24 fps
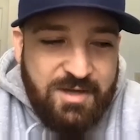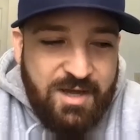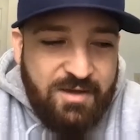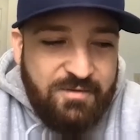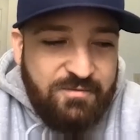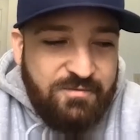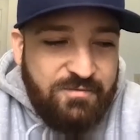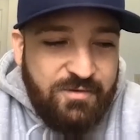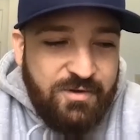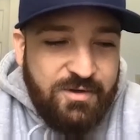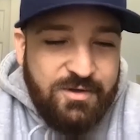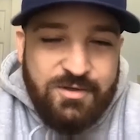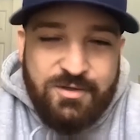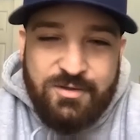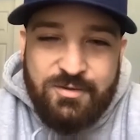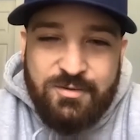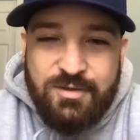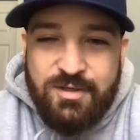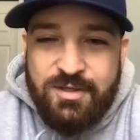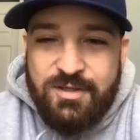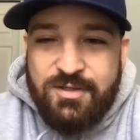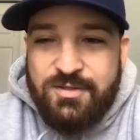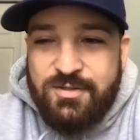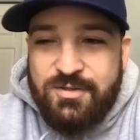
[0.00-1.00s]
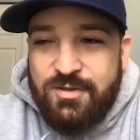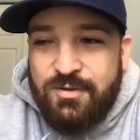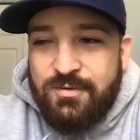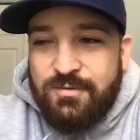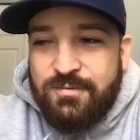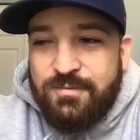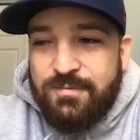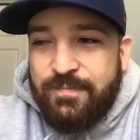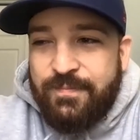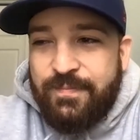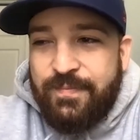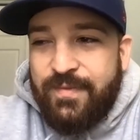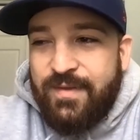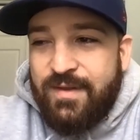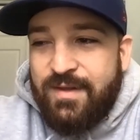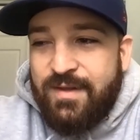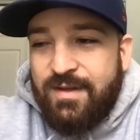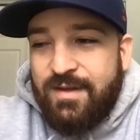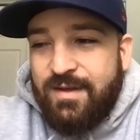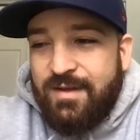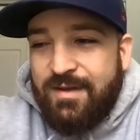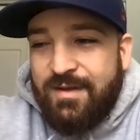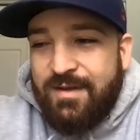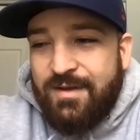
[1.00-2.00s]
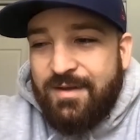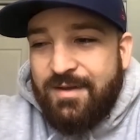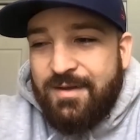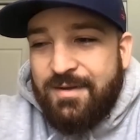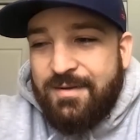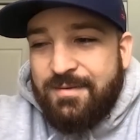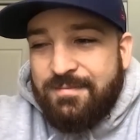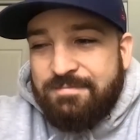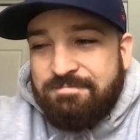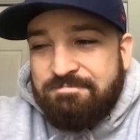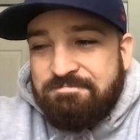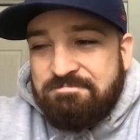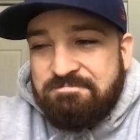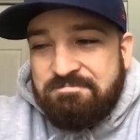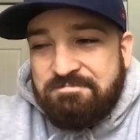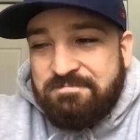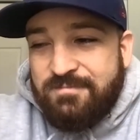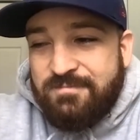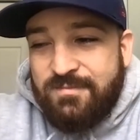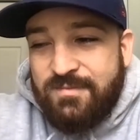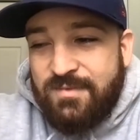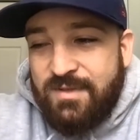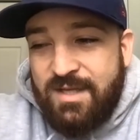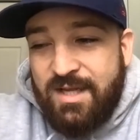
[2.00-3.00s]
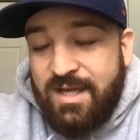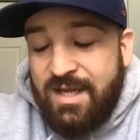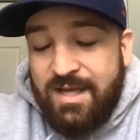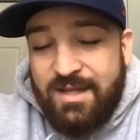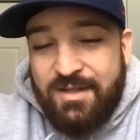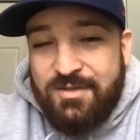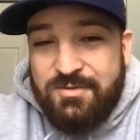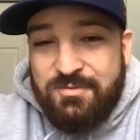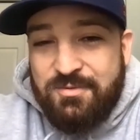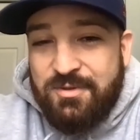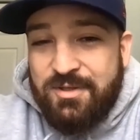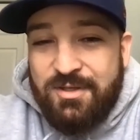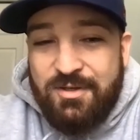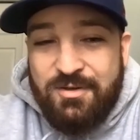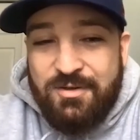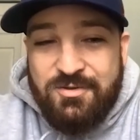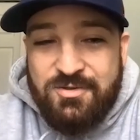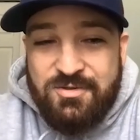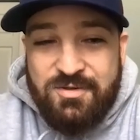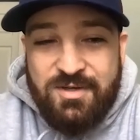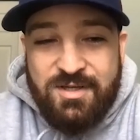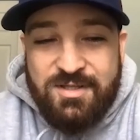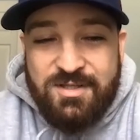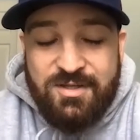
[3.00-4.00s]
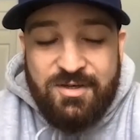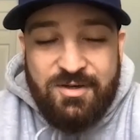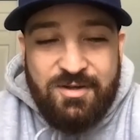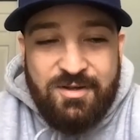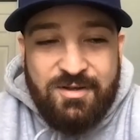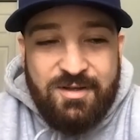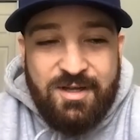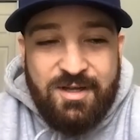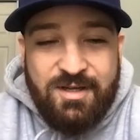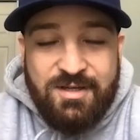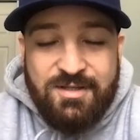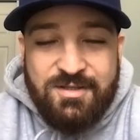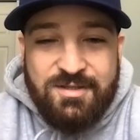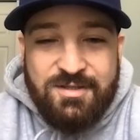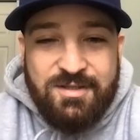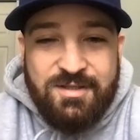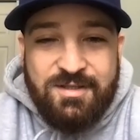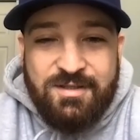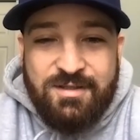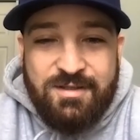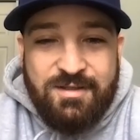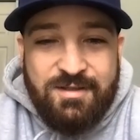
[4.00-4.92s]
have fun doing it. So yeah, there's really no stress at all, honestly.